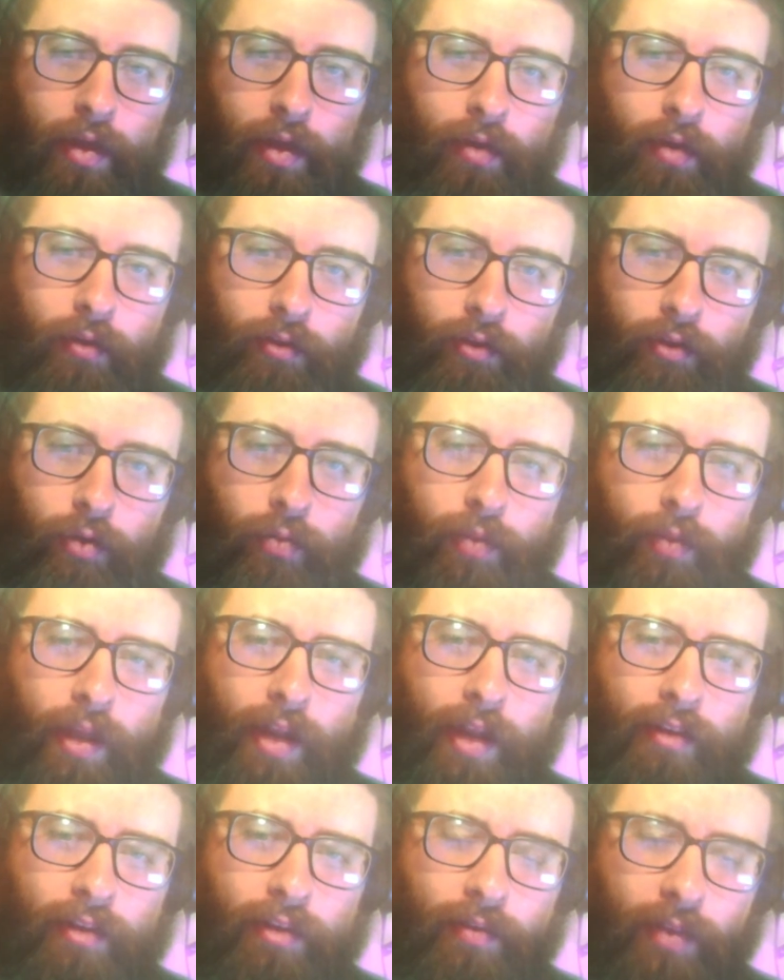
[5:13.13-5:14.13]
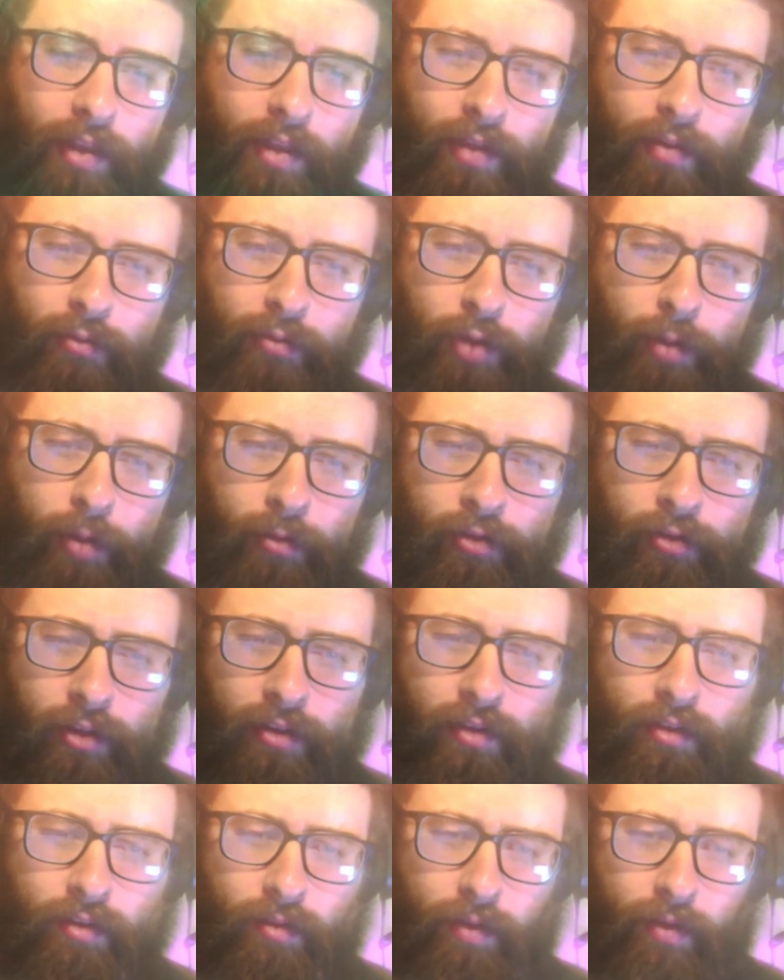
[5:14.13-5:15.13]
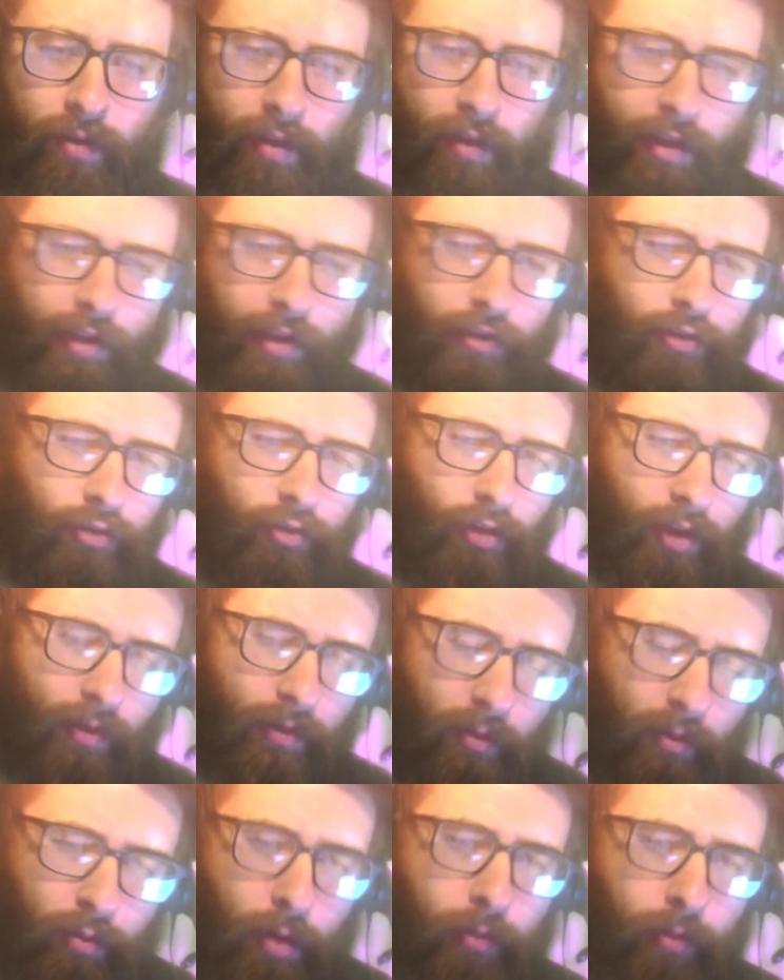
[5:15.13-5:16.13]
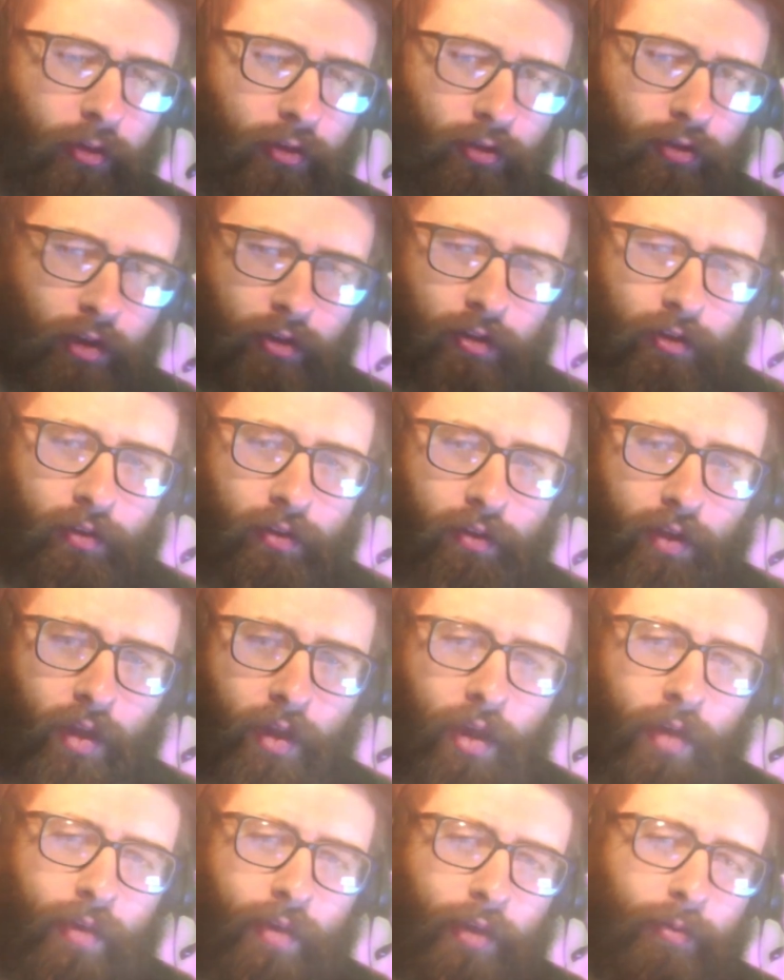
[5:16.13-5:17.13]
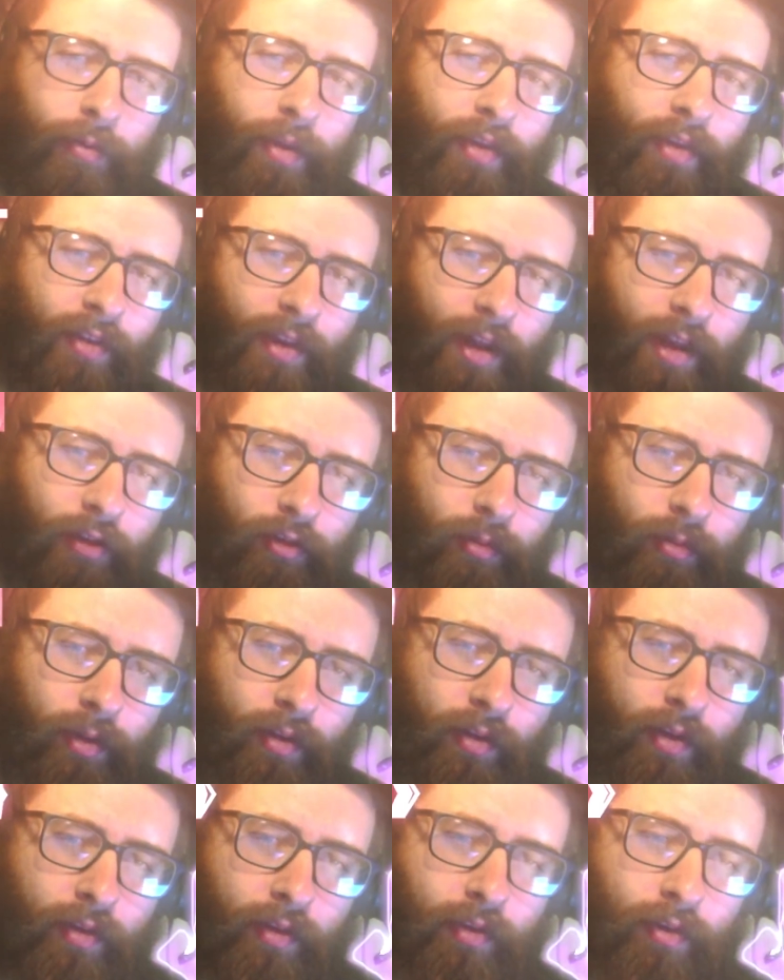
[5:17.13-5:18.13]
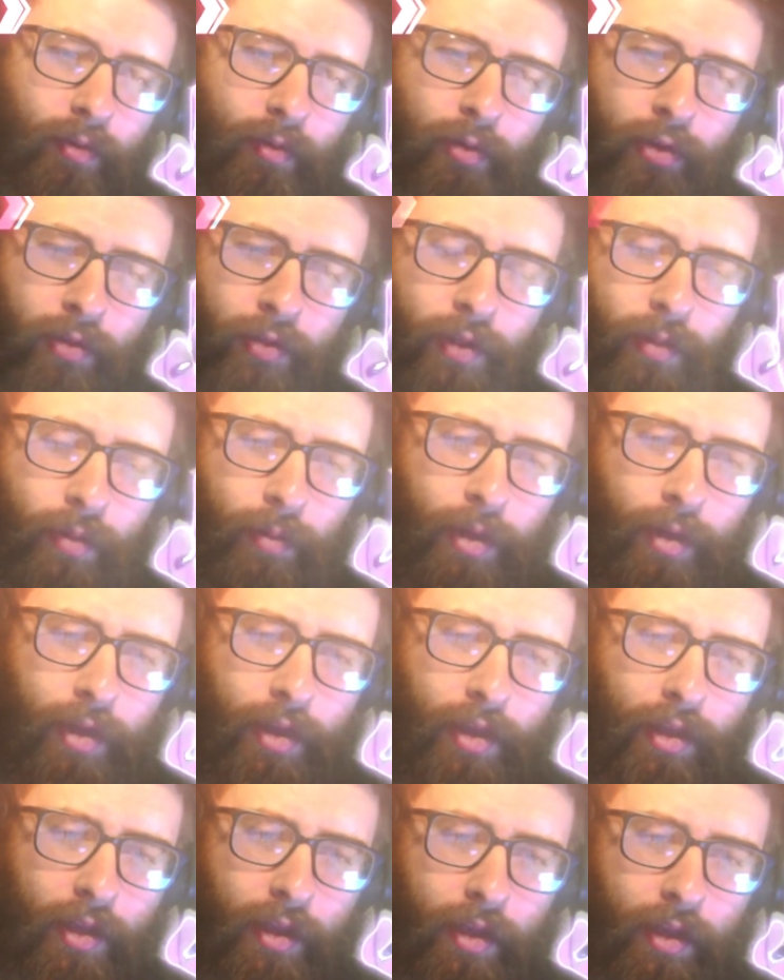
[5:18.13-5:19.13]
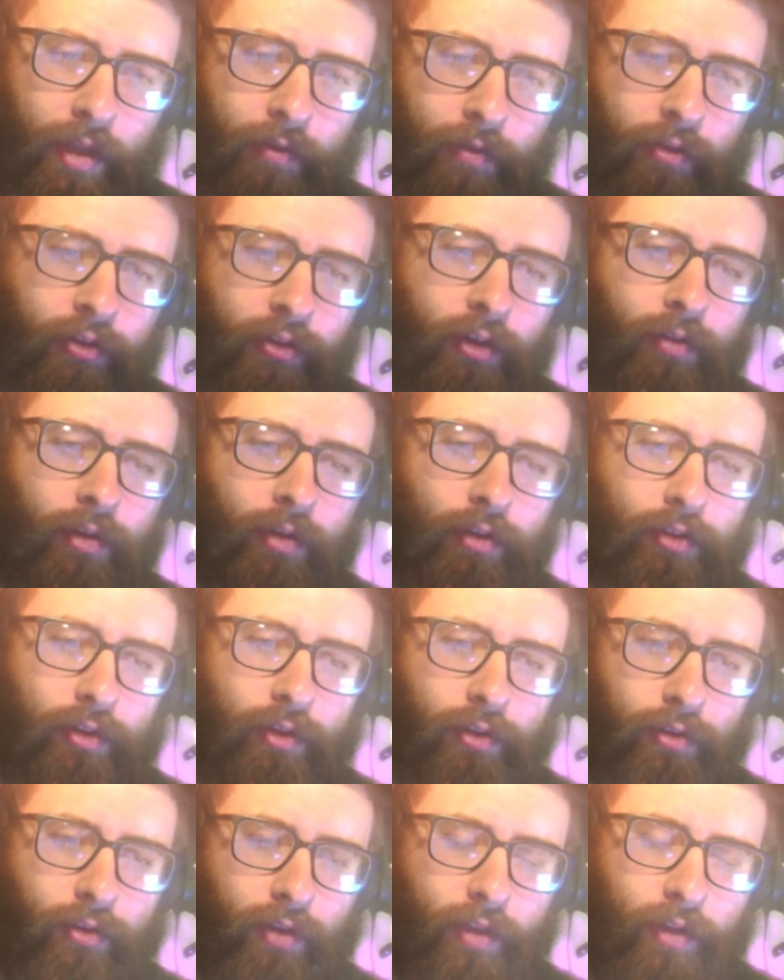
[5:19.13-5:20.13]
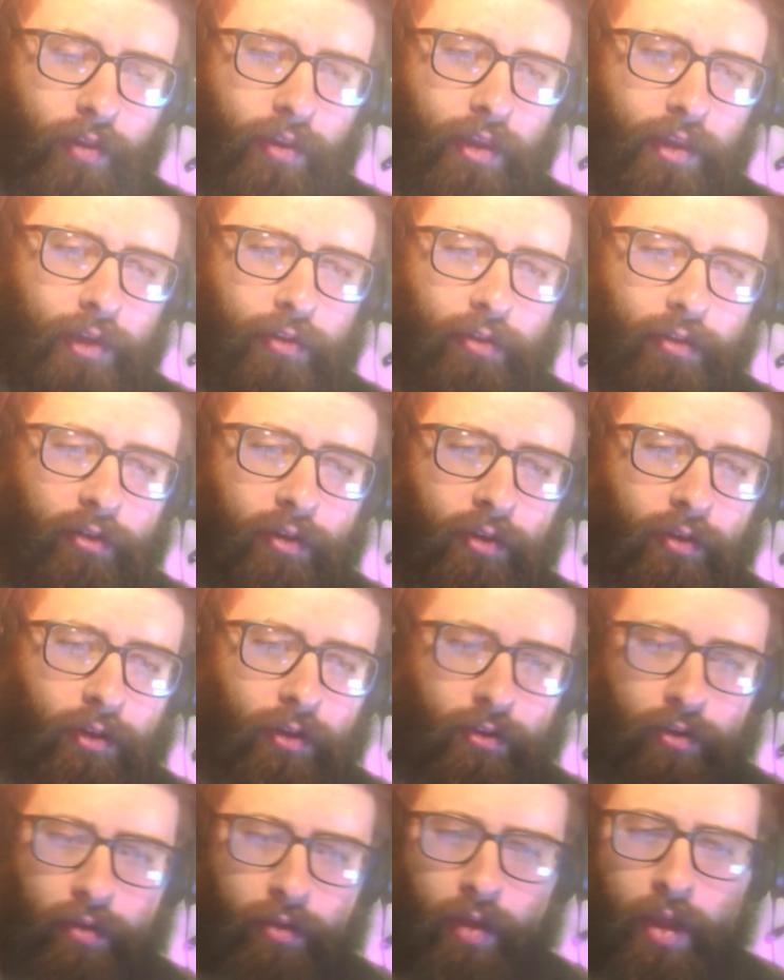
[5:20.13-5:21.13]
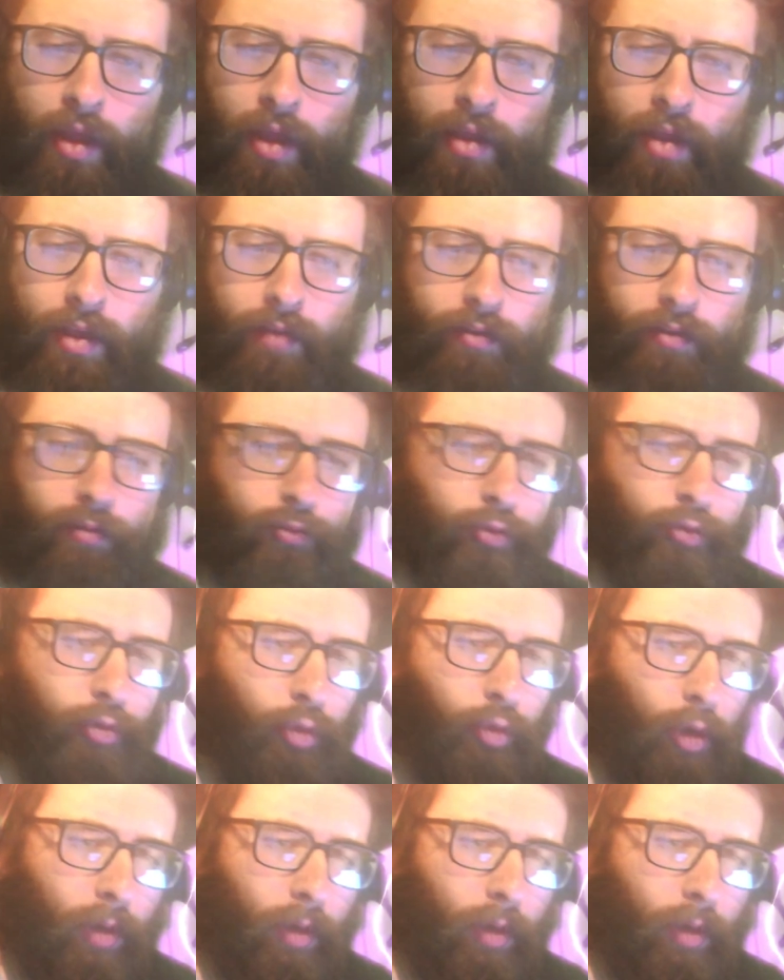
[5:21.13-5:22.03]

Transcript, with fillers: So that idea of like giving proper justice is like instru- giving proper instructions. That's by the Sanhedrin, but it says a similar thing by every generation. It was like the leader of the generation gives pr-